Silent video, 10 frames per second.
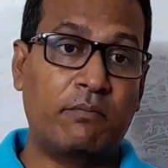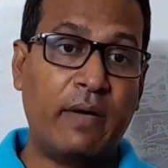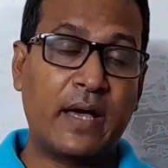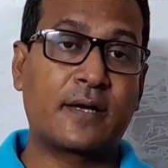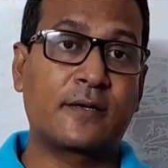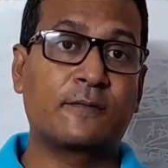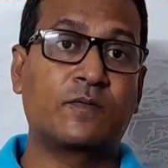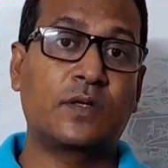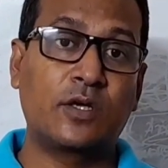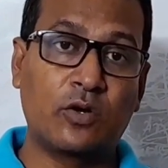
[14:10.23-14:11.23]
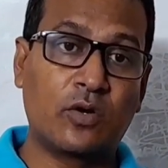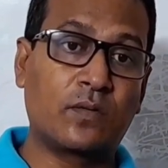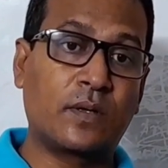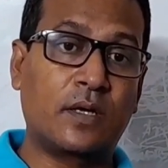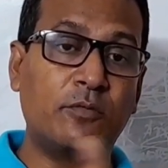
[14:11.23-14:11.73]
make
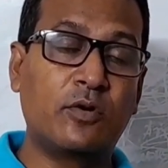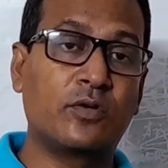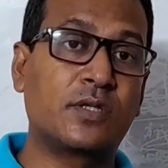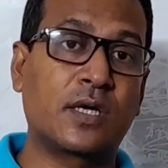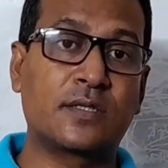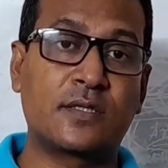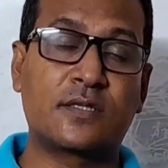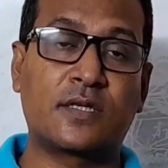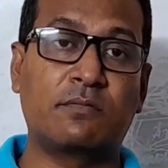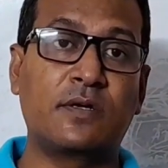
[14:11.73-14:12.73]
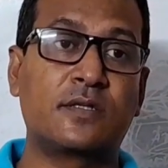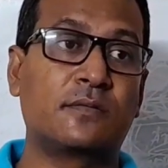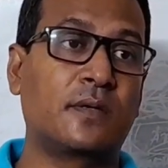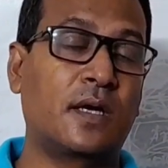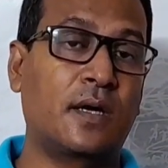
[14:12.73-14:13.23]
your immunological system is